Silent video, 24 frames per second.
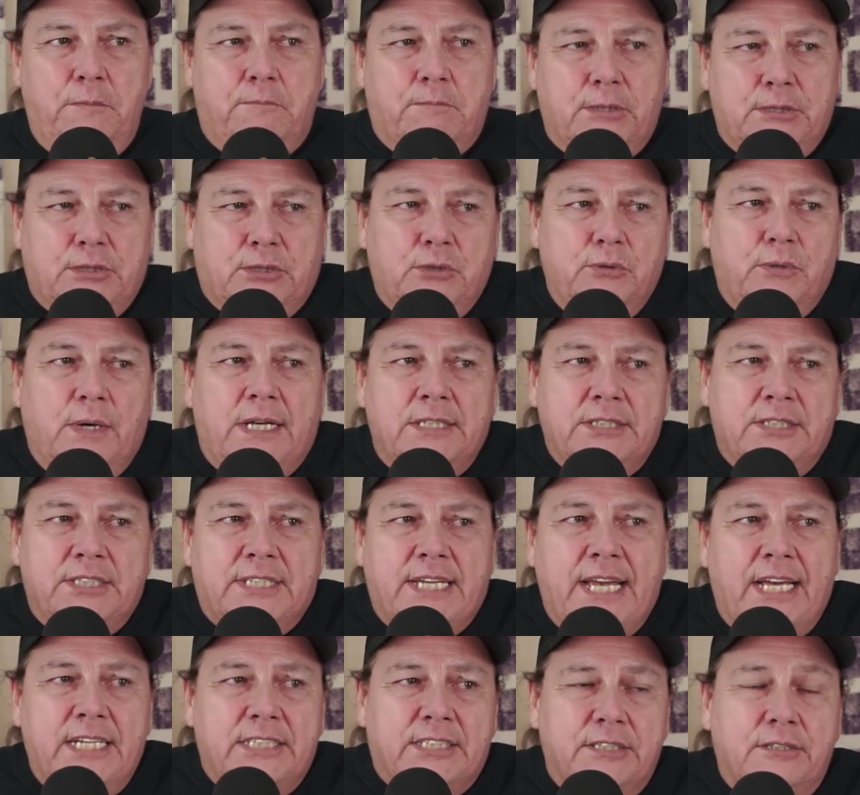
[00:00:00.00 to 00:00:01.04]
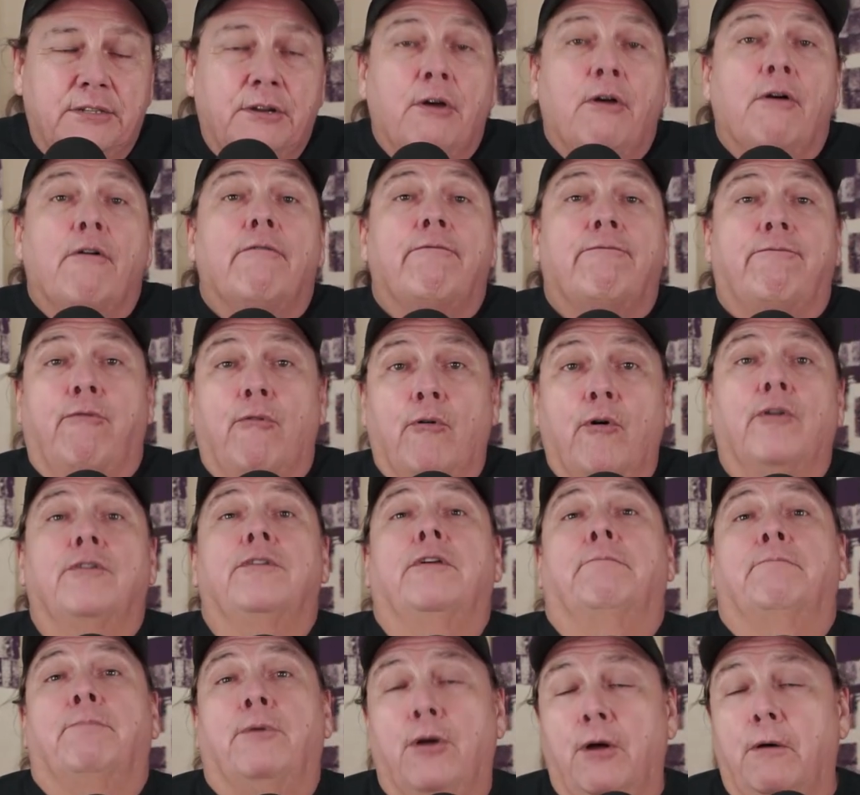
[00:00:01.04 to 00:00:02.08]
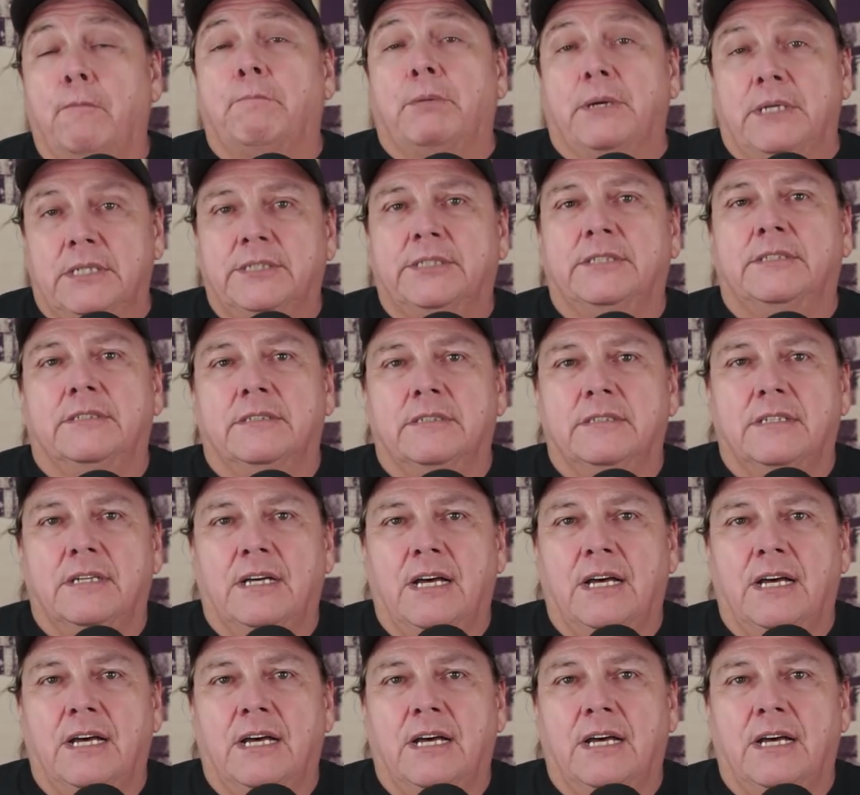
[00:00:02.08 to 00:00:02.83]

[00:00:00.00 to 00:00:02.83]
pursue education for the purpose